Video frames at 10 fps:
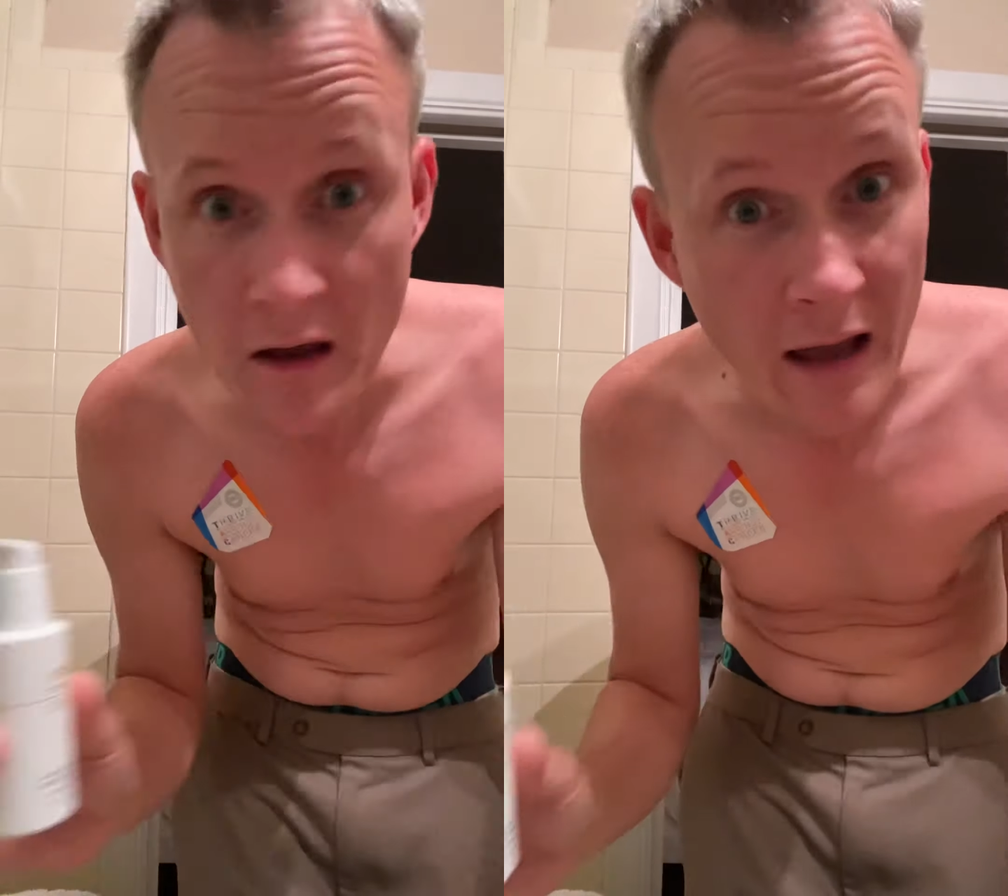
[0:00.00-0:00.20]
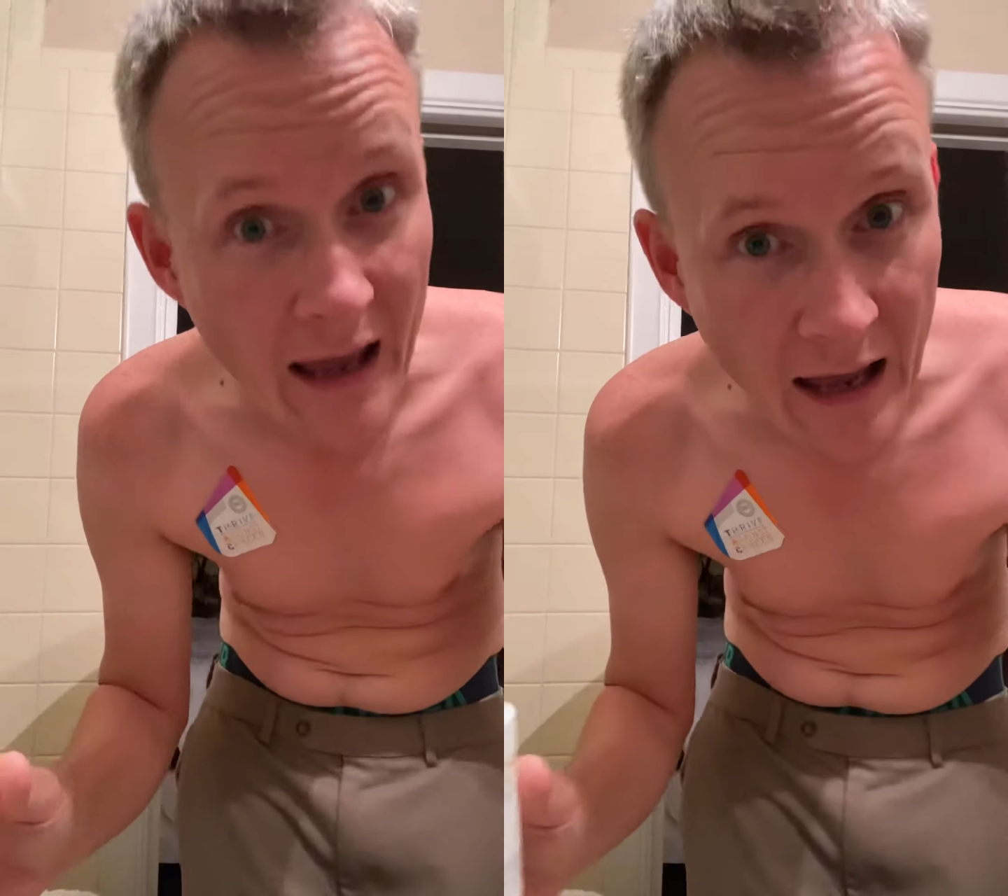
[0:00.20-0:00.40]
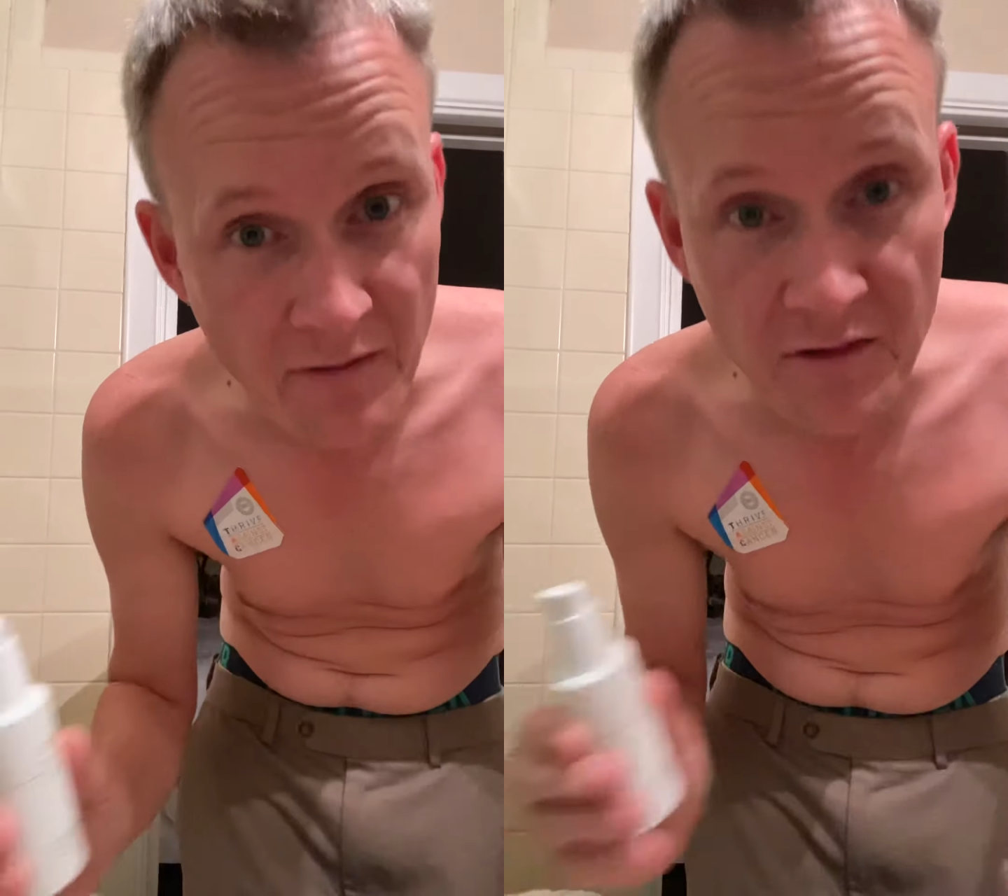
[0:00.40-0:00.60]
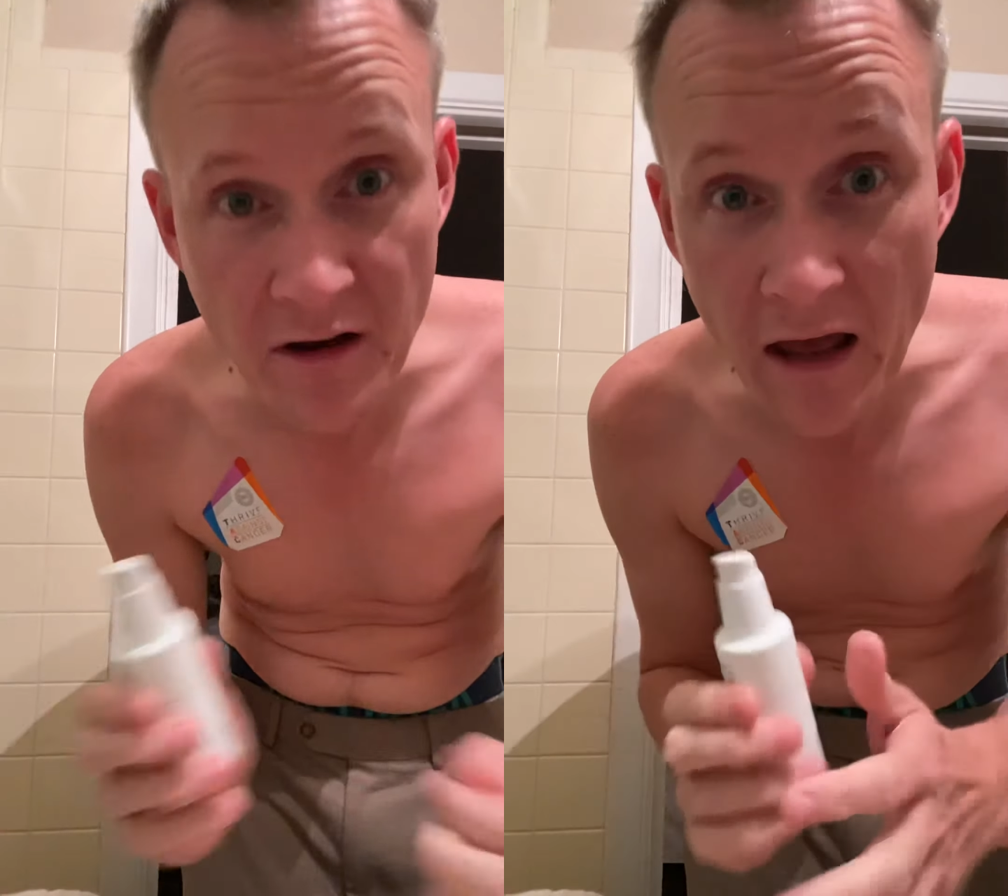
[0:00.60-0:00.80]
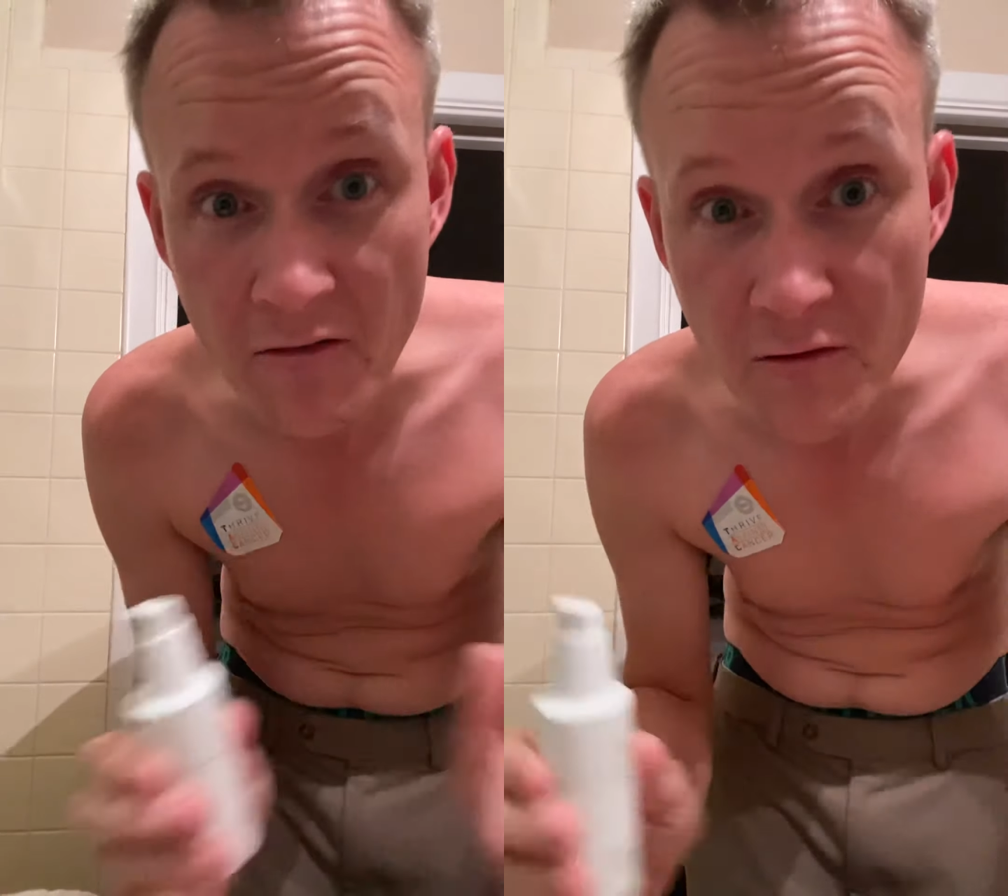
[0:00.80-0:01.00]
Haven't
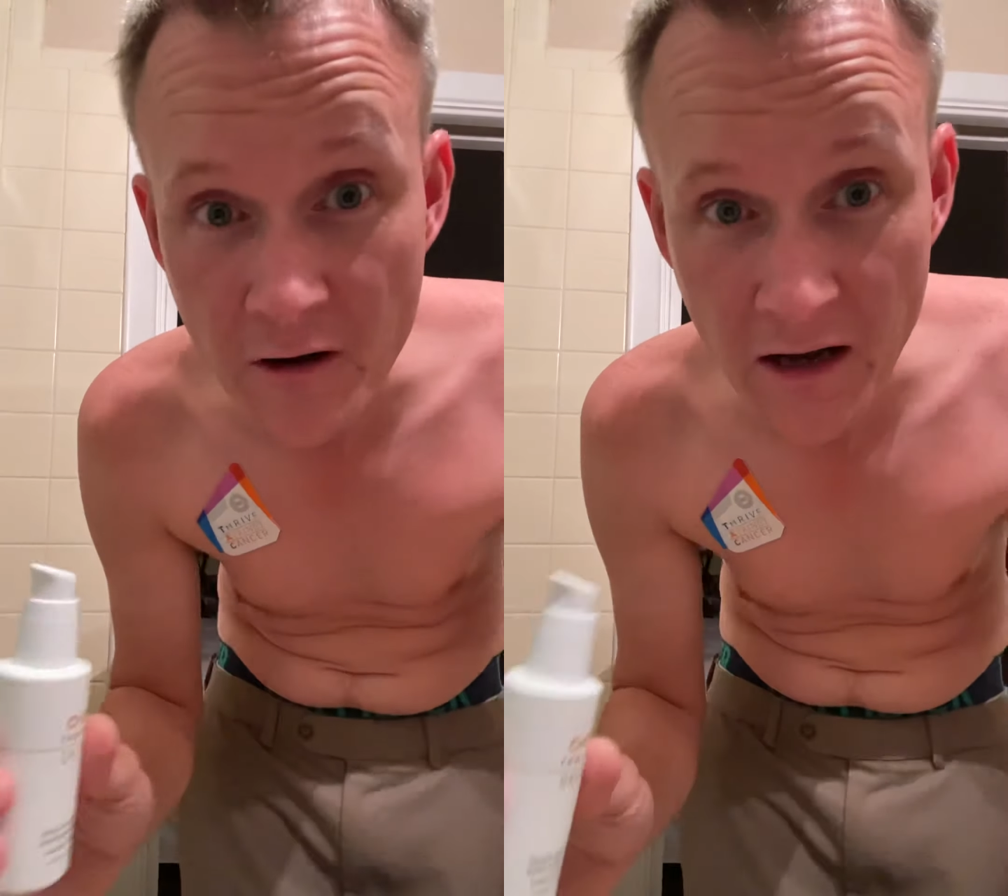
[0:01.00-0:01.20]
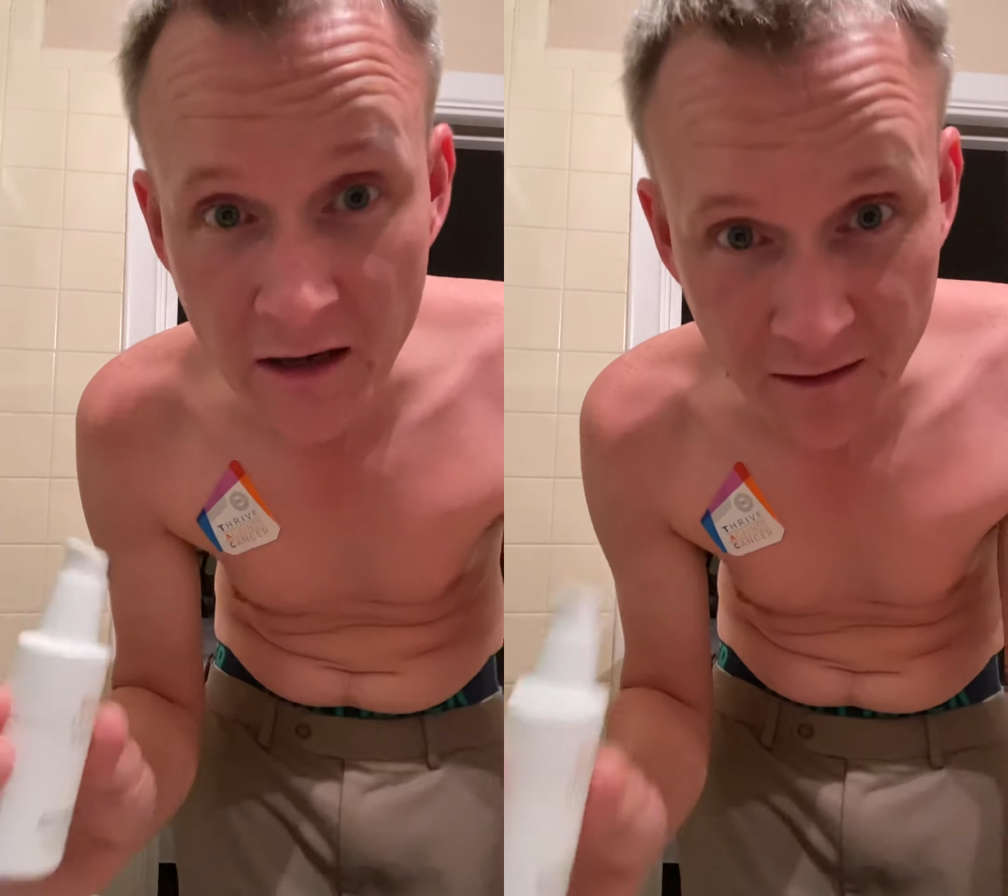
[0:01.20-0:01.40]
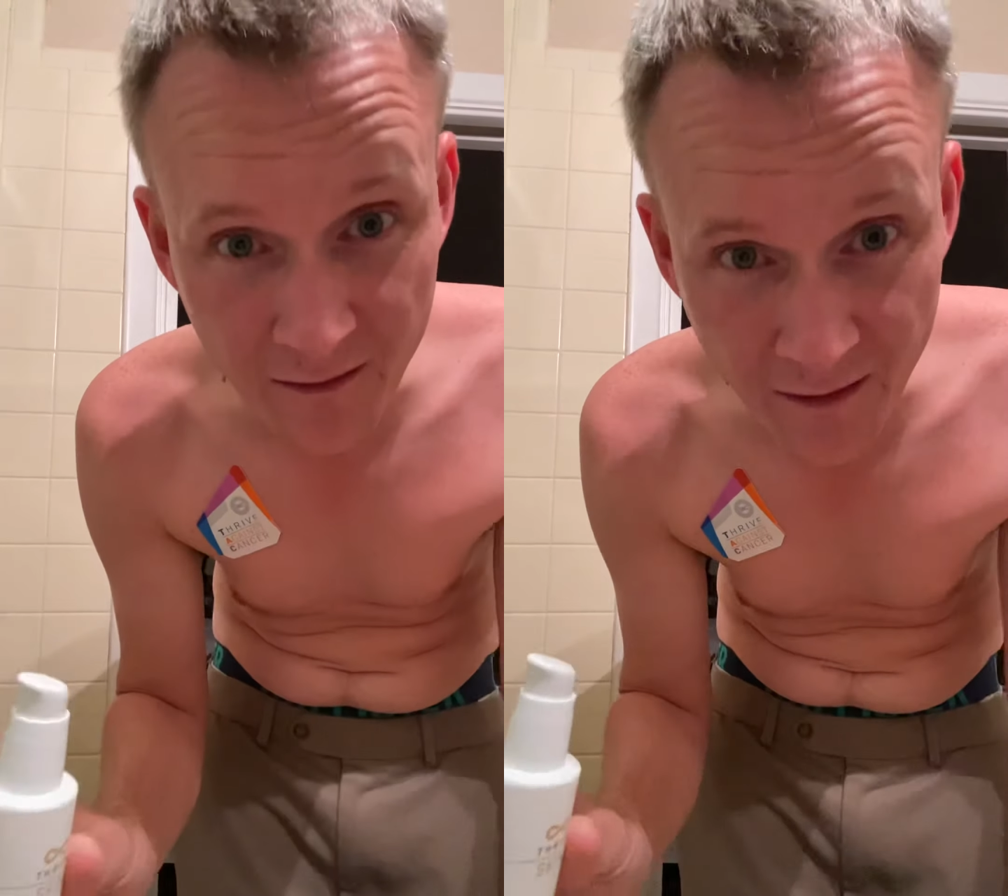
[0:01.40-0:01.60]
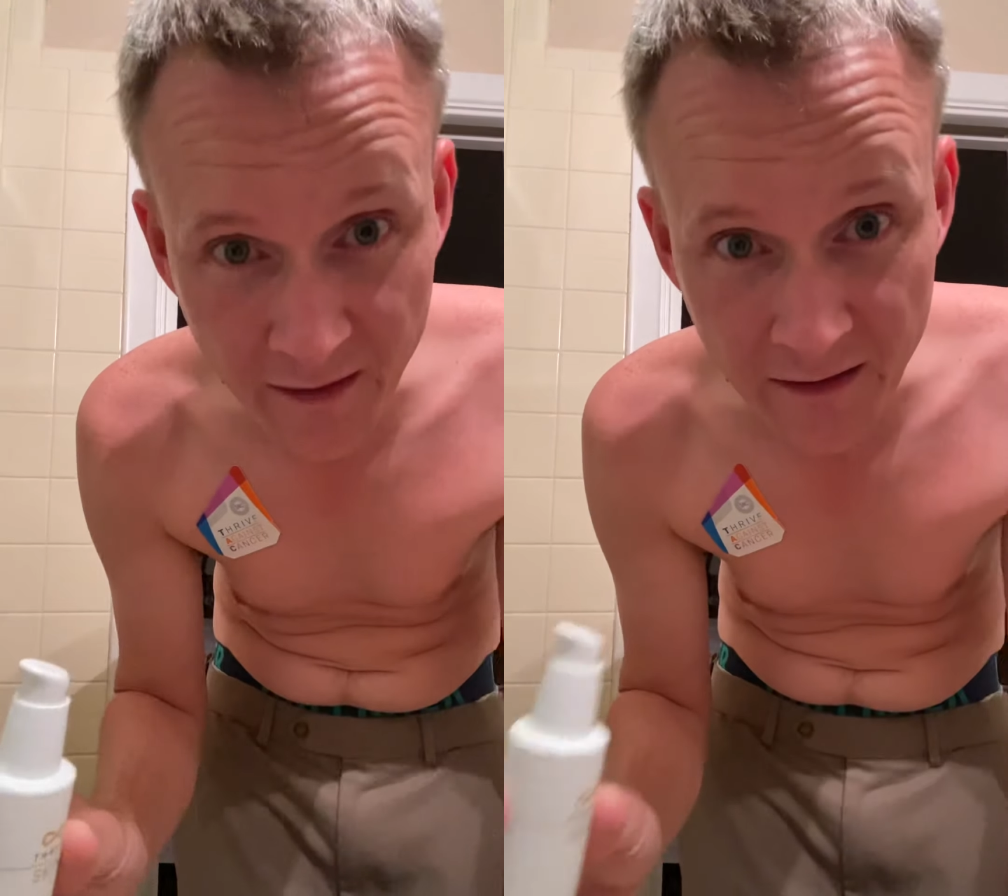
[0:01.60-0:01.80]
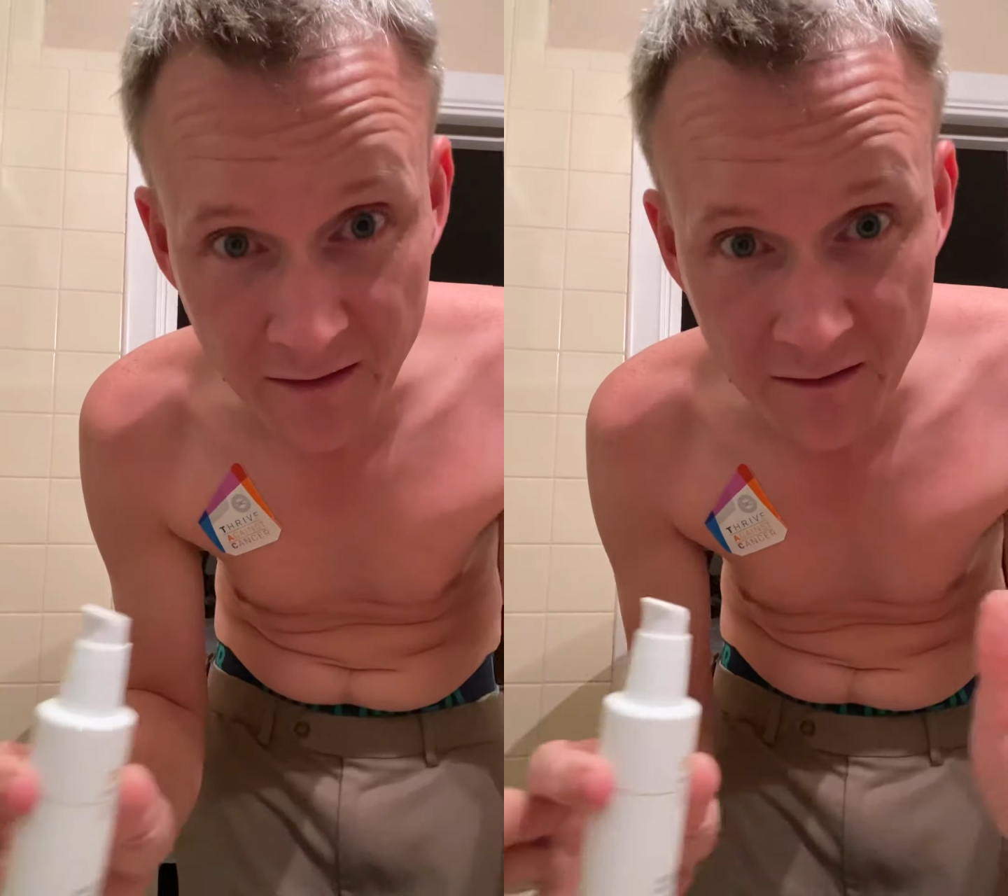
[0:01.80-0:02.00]
ever had a
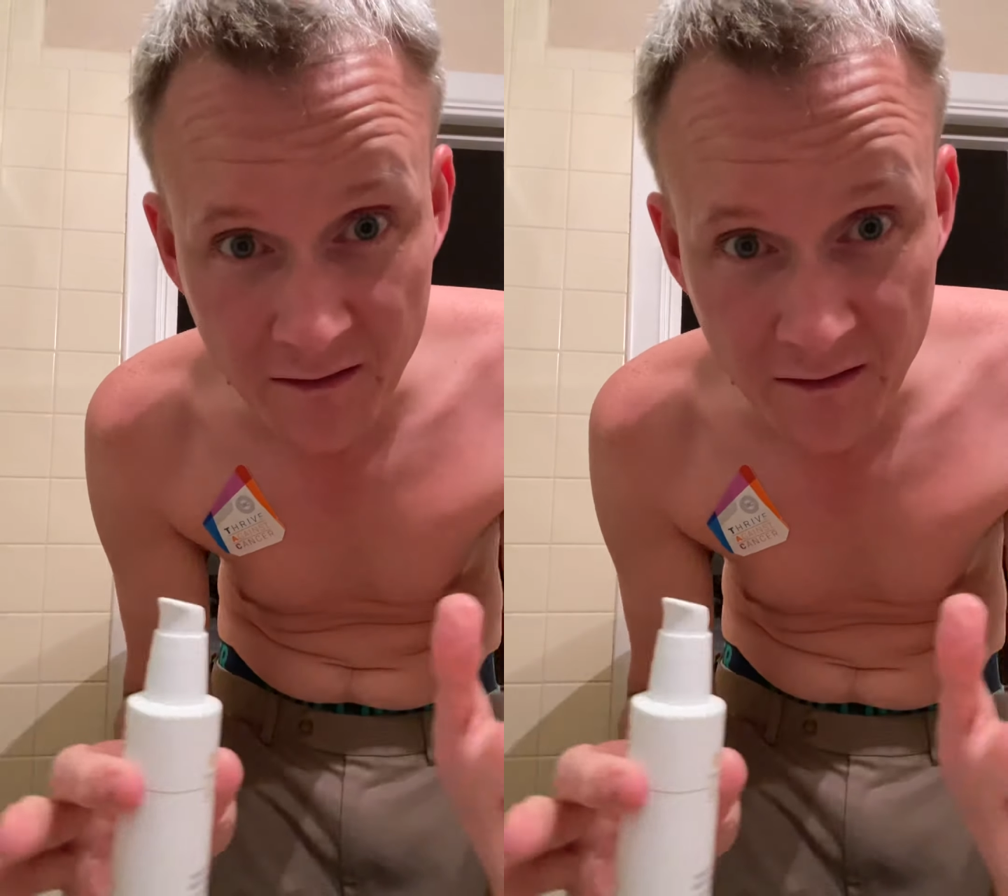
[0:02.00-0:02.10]
client